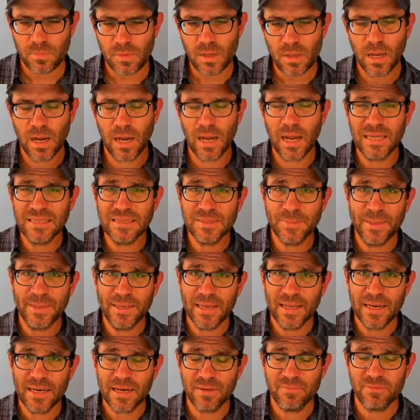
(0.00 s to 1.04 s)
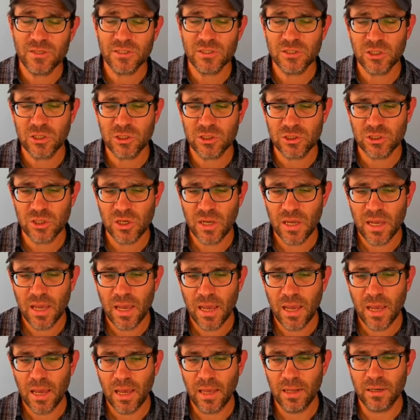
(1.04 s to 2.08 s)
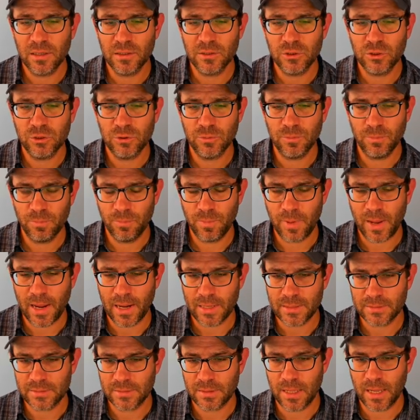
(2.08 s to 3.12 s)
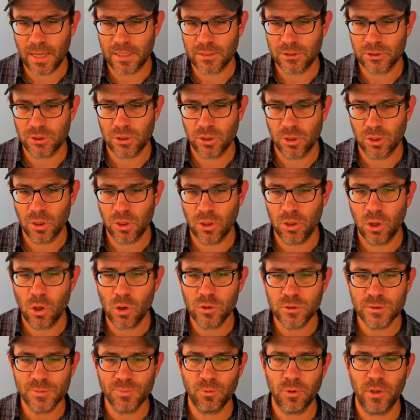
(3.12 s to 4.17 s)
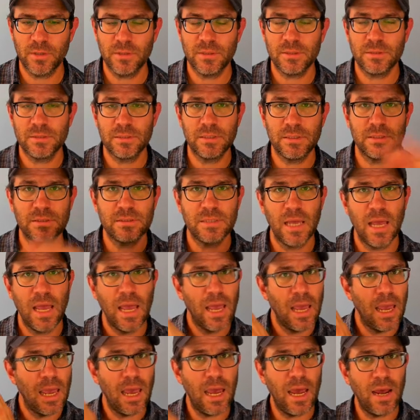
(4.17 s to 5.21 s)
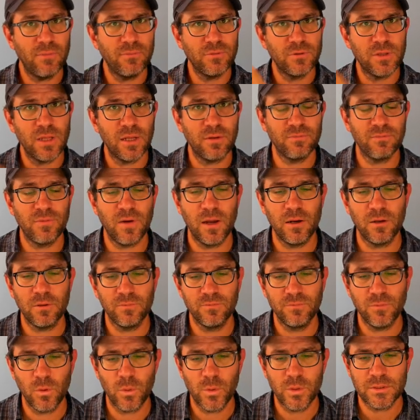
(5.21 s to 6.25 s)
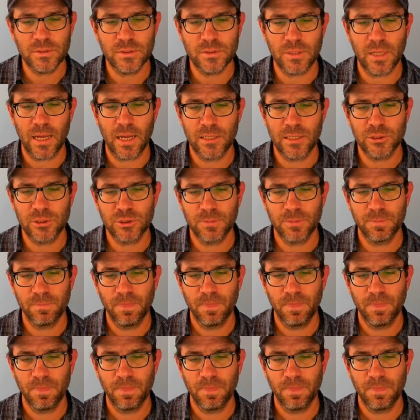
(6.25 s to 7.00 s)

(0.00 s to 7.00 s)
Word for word: uh, at the beginning of the search, and I'll do backslash close parentheses after that final forward slash.